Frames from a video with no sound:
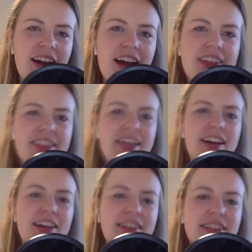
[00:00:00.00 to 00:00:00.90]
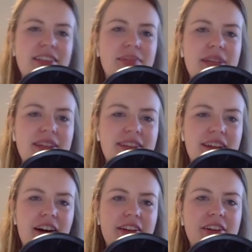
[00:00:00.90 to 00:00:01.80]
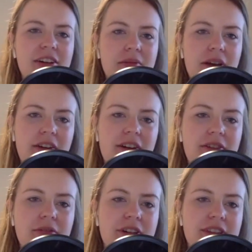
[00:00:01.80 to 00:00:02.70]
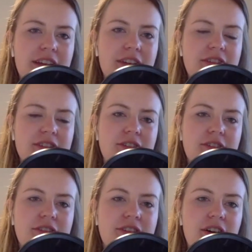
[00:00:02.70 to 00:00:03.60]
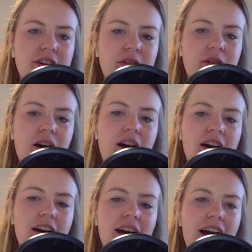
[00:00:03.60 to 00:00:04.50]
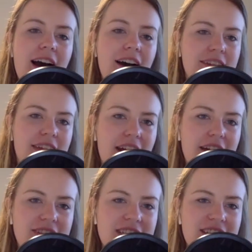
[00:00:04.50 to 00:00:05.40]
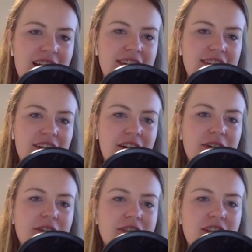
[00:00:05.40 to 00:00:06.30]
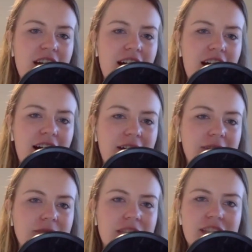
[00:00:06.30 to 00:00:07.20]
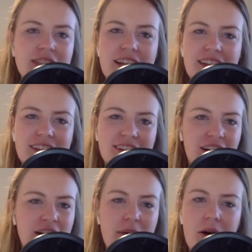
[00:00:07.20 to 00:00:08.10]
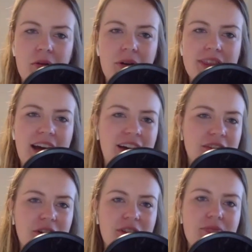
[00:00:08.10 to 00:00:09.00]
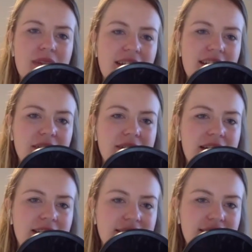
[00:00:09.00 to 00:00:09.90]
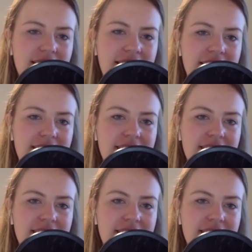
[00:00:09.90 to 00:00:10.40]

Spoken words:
And then that kind of leads me into the other area of work that you do. So you are a health at every size coach. Could you talk about what that sort of means and what that looks like?